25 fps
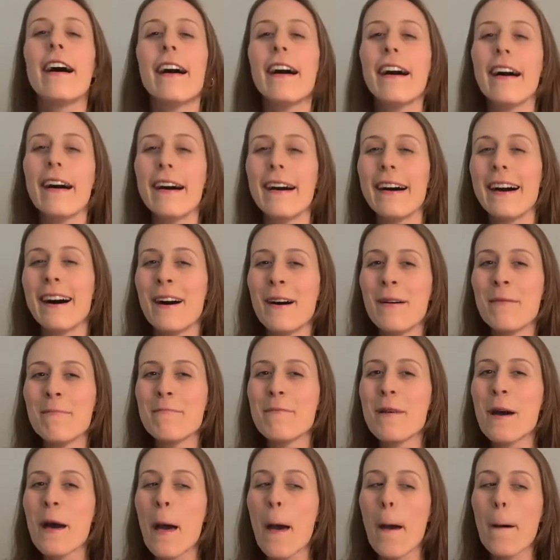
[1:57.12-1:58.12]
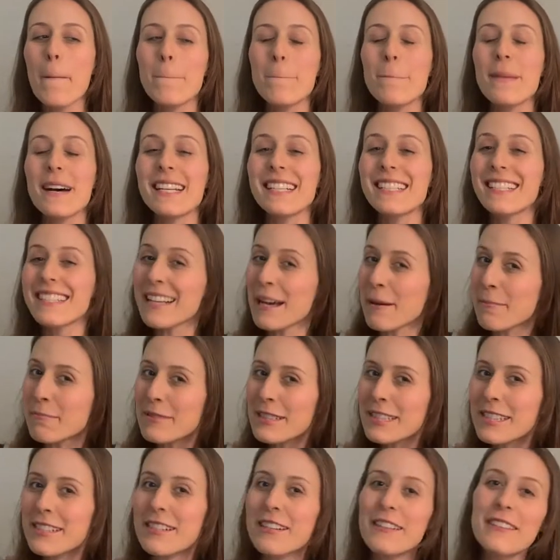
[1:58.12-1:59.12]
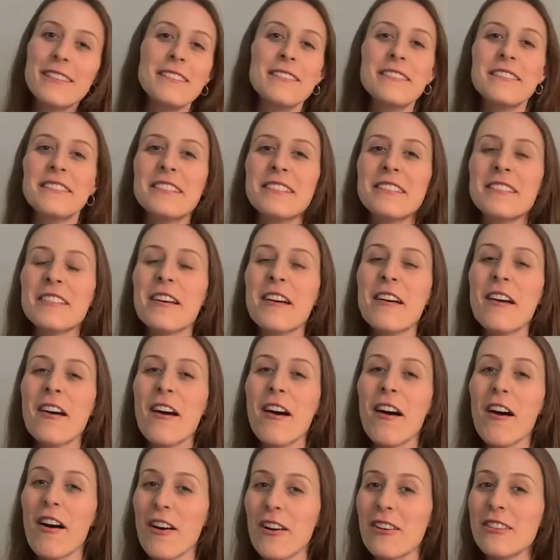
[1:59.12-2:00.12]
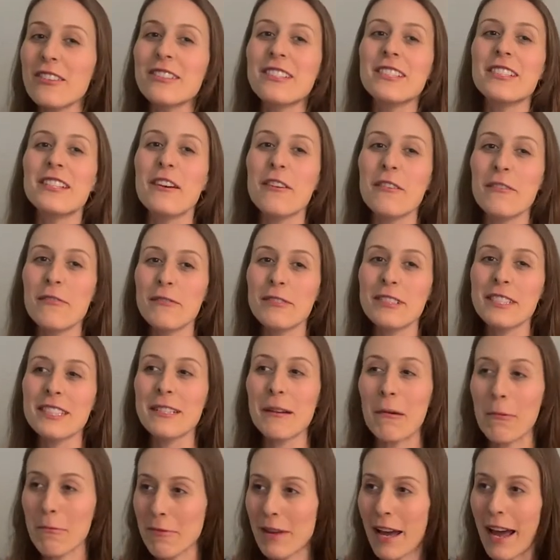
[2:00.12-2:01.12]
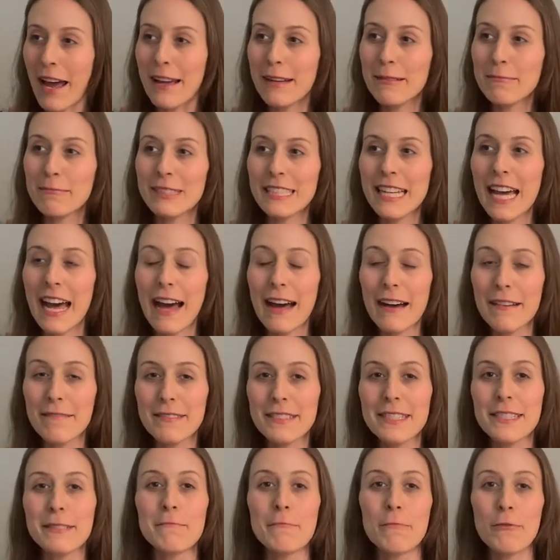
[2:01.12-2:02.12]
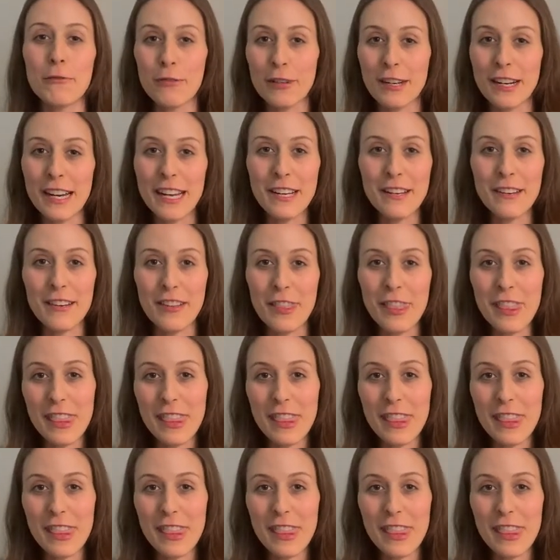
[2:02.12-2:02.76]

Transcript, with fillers: Um, But dumpsters also sometimes have some pretty good